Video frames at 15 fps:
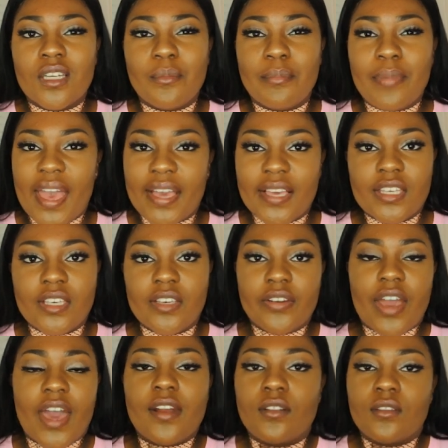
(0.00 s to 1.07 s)

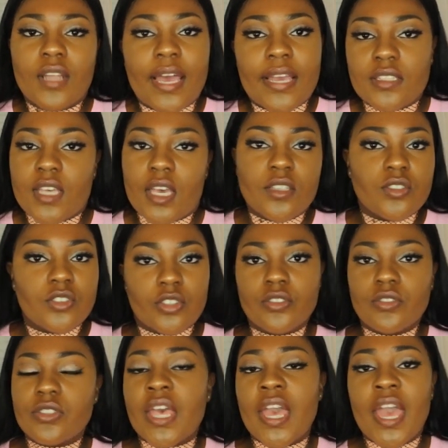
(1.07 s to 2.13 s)
baggier. I don't like tight
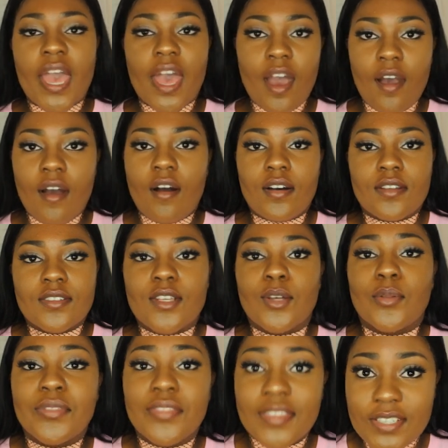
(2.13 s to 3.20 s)
shirts at all
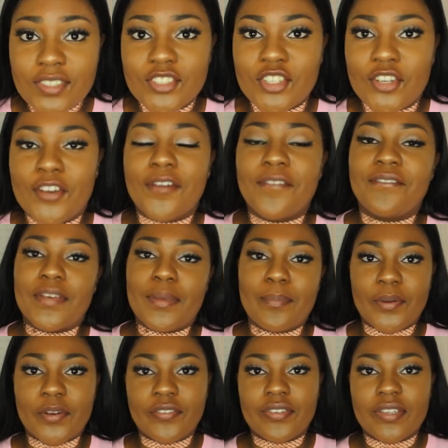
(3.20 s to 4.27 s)
so this shirt fit
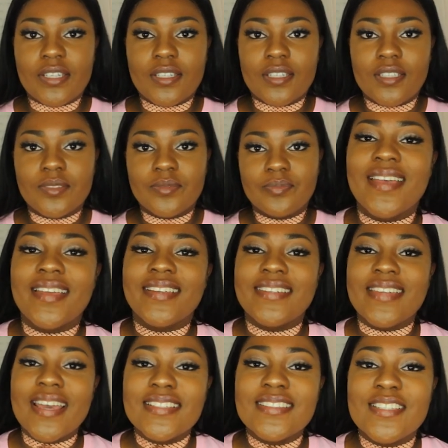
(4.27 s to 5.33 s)
perfectly.
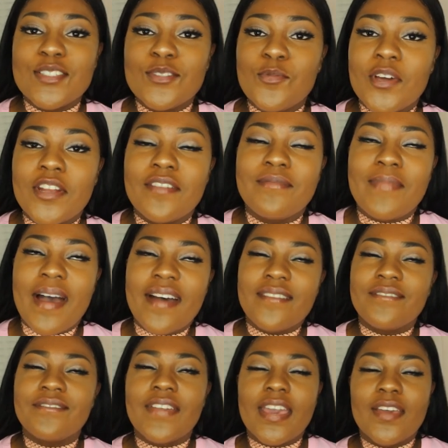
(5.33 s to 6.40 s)
Next is one of my
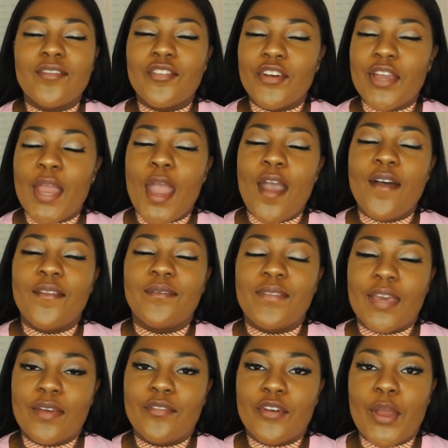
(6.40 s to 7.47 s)
favorite
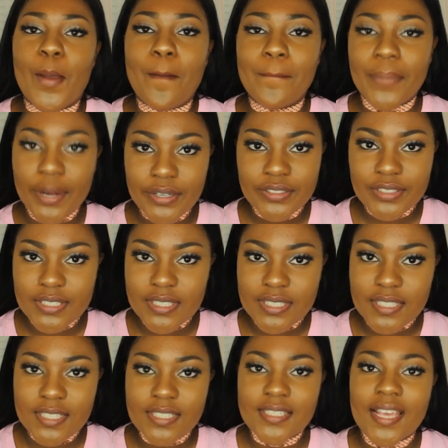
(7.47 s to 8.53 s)
favorite
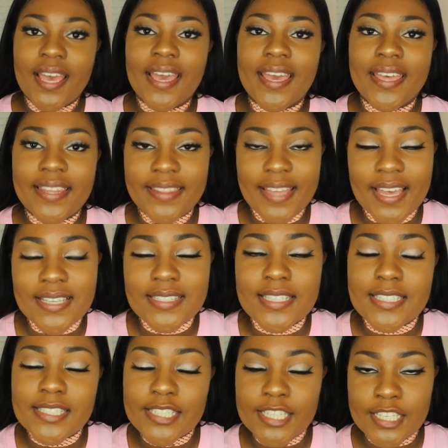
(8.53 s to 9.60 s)
purchases and that's
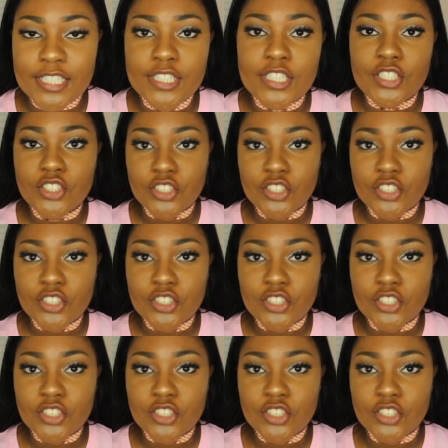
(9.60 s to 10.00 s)
this Yeezy